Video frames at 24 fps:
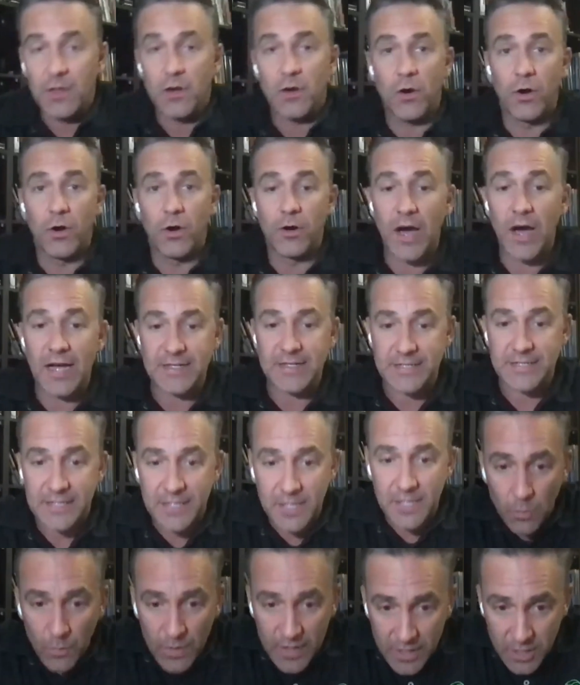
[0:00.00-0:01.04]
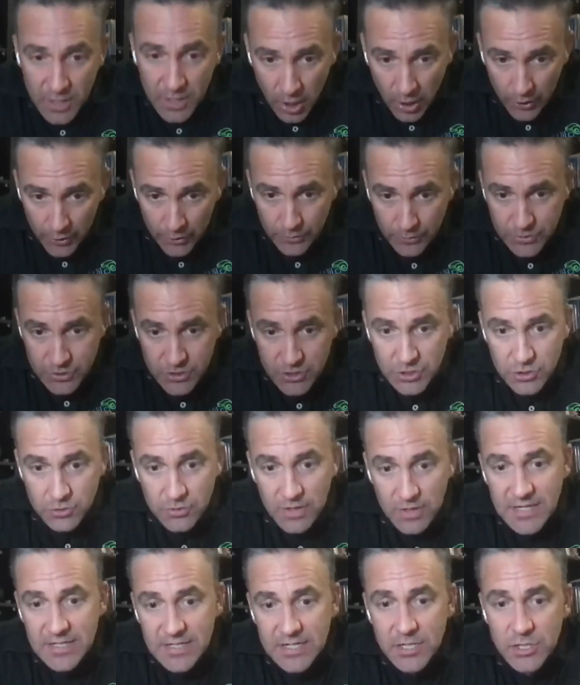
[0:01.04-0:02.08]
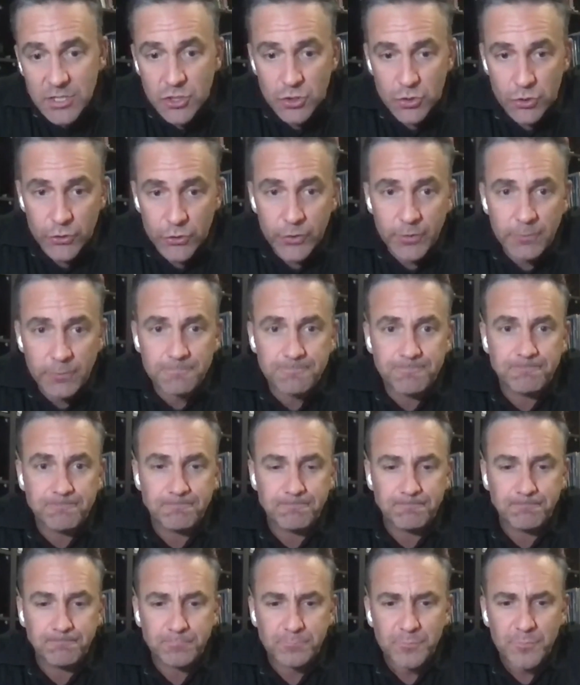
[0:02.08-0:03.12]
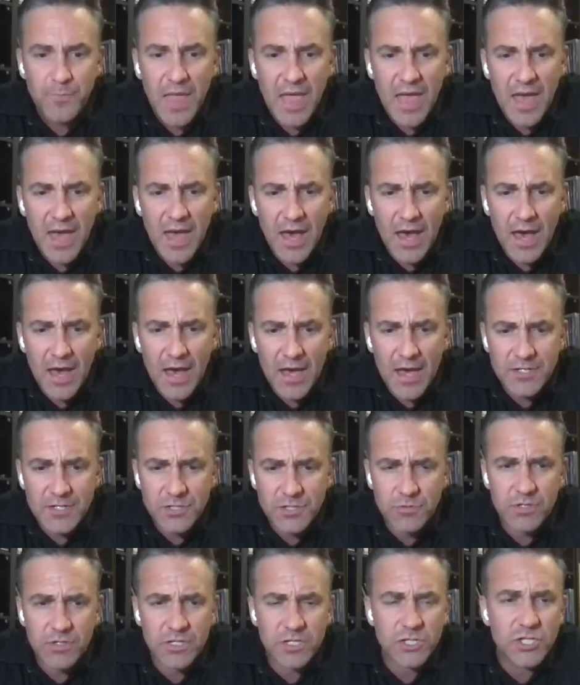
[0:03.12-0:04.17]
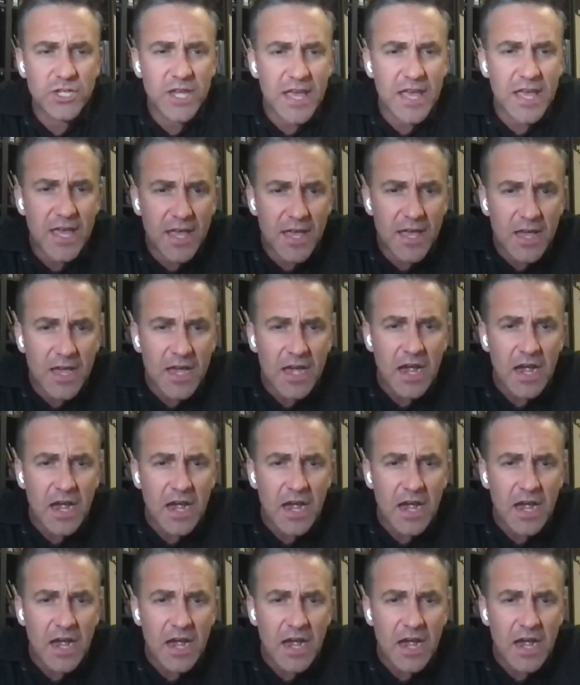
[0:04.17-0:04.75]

All right, here we go, straight into screen share.